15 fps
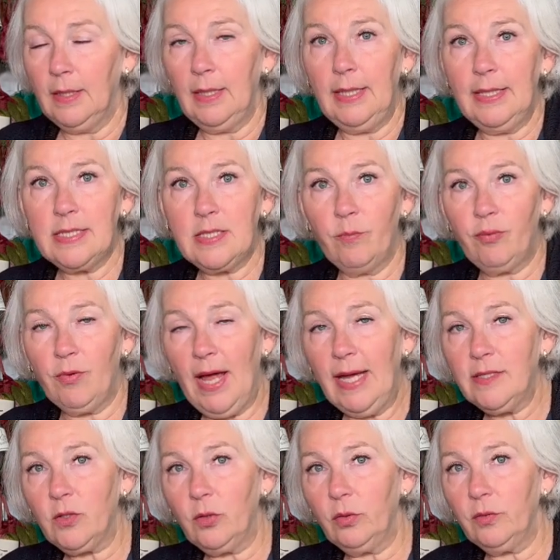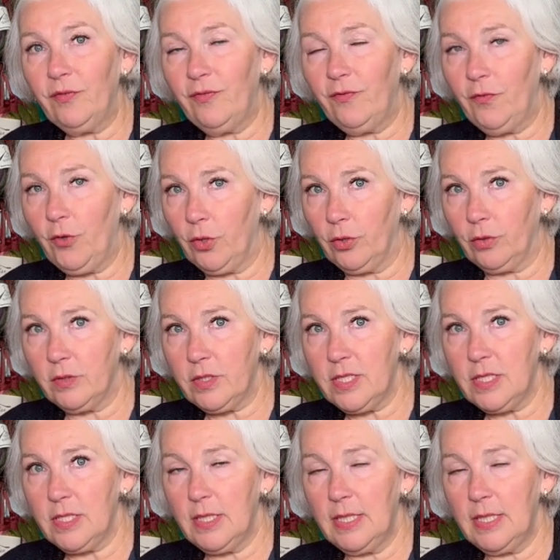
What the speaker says: It's a brand called Furls.